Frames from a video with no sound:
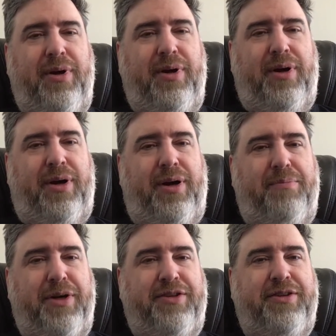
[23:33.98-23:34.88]

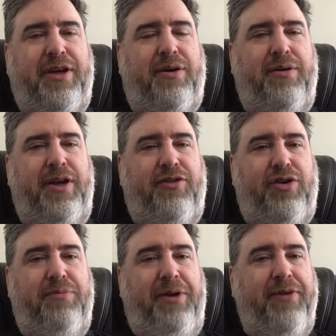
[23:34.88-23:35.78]
But still, it's
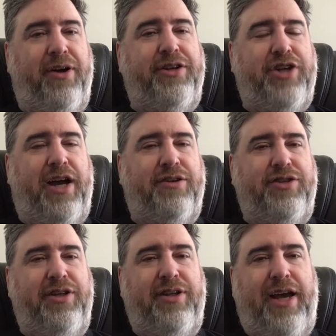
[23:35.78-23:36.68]
going to be very
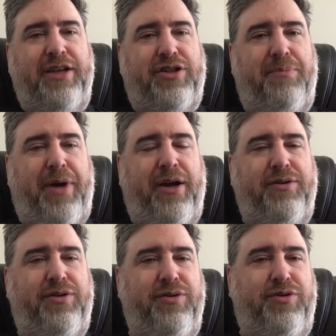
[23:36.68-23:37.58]
challenging as
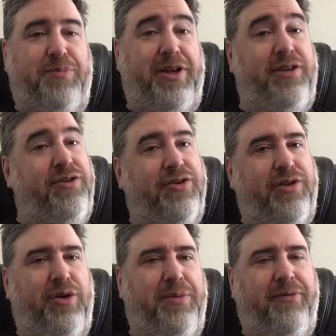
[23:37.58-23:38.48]
compared to spending just a
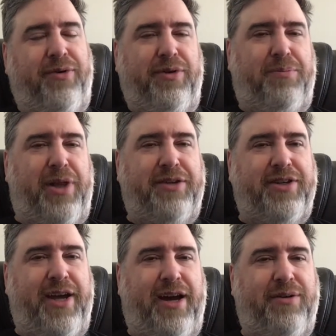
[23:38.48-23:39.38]
little bit for the Plus
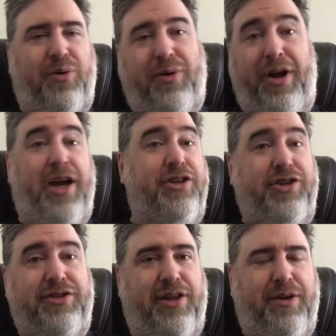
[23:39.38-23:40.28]
account or
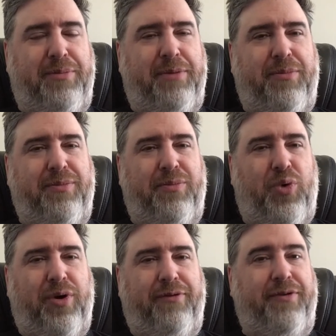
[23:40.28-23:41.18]
just a little bit
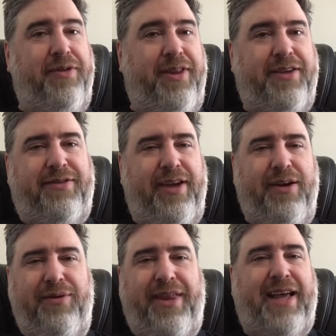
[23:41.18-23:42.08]
more for this thing
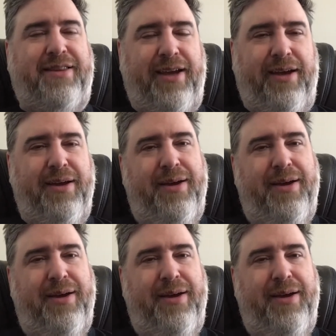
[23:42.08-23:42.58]
or that thing.